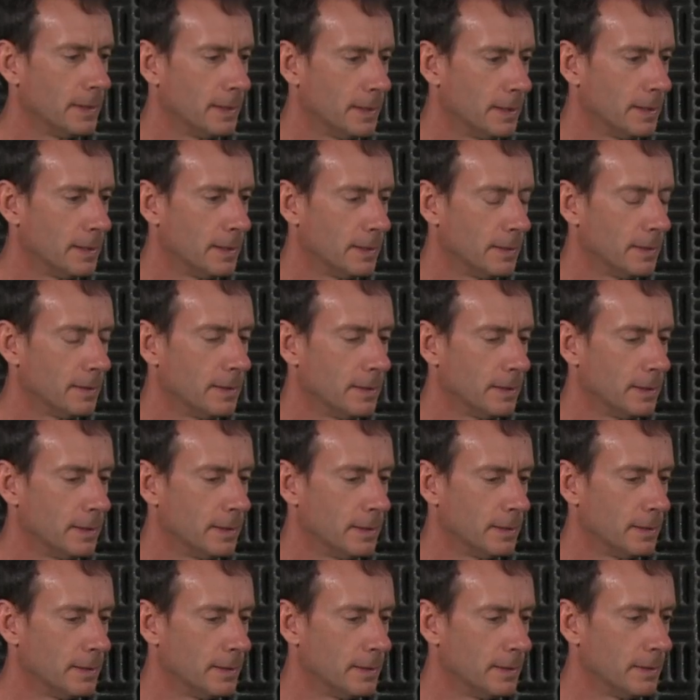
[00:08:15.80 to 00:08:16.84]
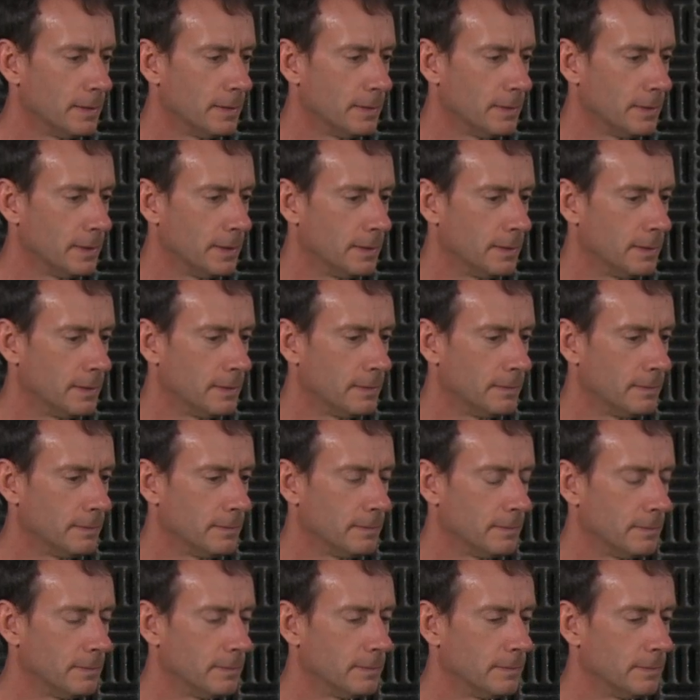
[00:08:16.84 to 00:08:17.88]

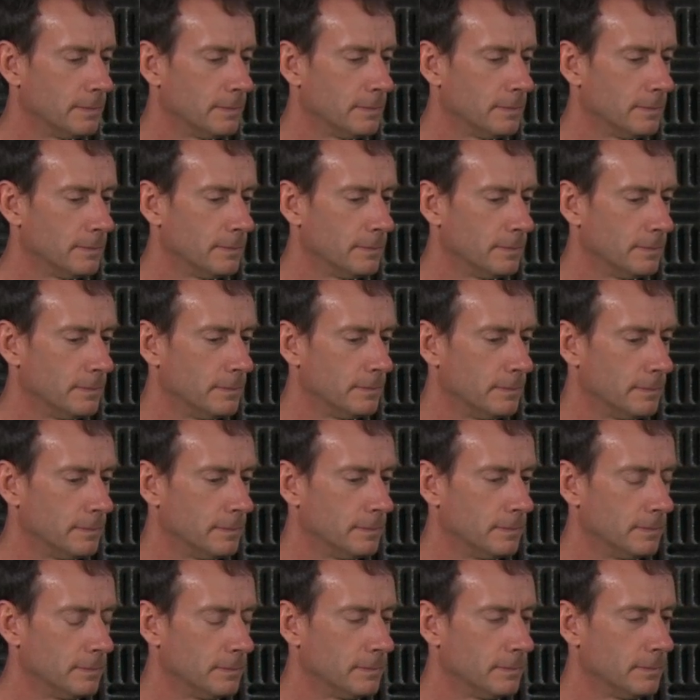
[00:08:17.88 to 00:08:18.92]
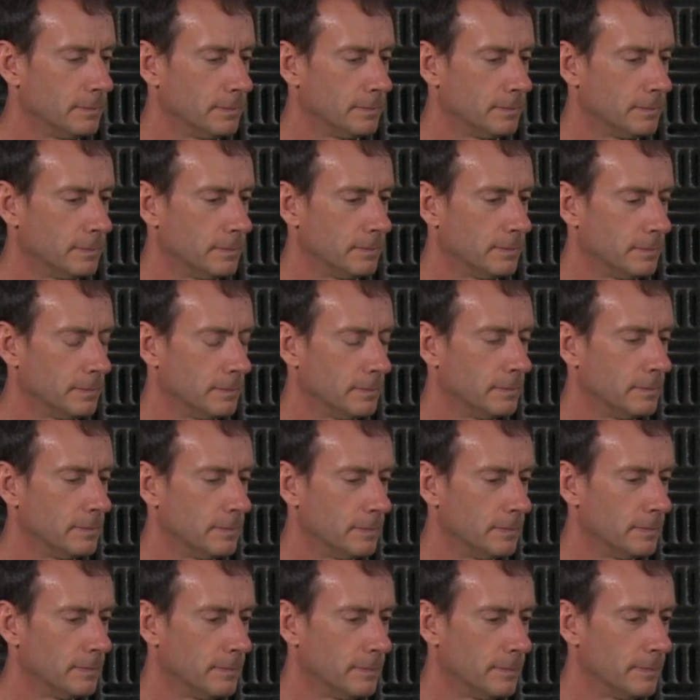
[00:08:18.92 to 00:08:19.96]

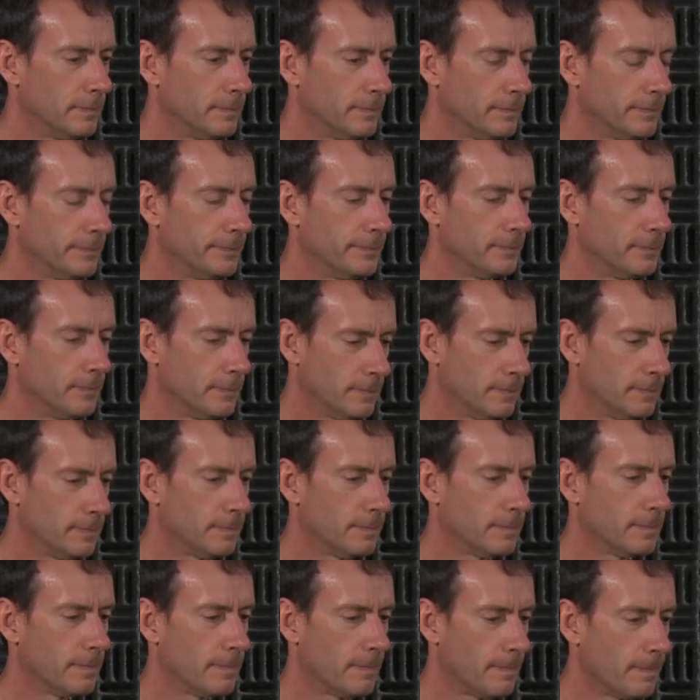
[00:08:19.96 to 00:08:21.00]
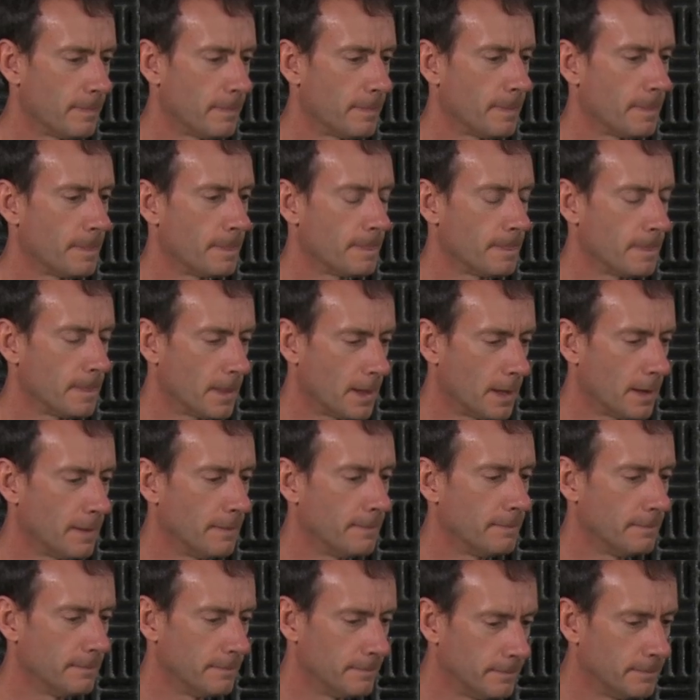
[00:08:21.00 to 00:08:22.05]

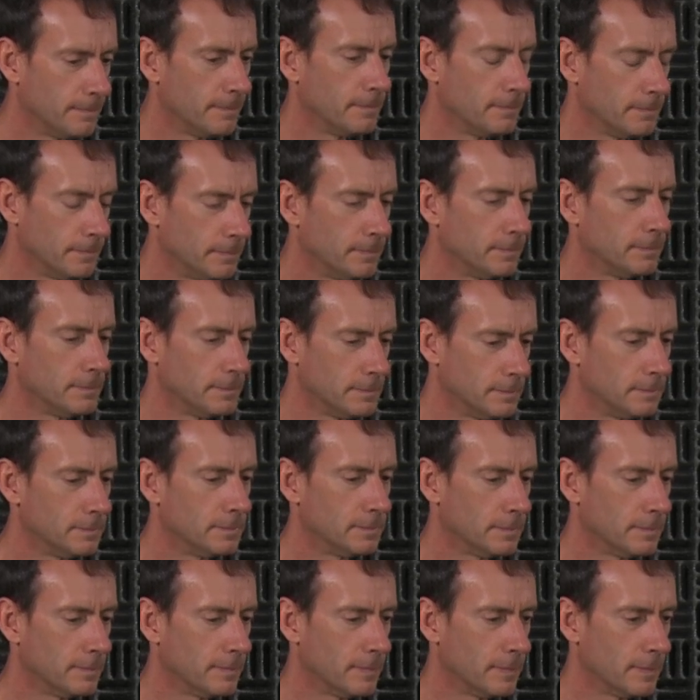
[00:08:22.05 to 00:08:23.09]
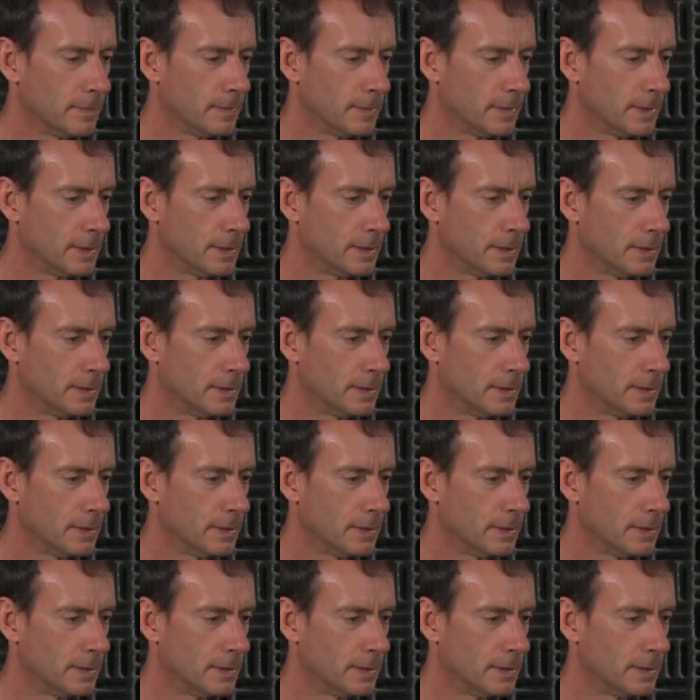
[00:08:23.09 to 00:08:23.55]
(silent)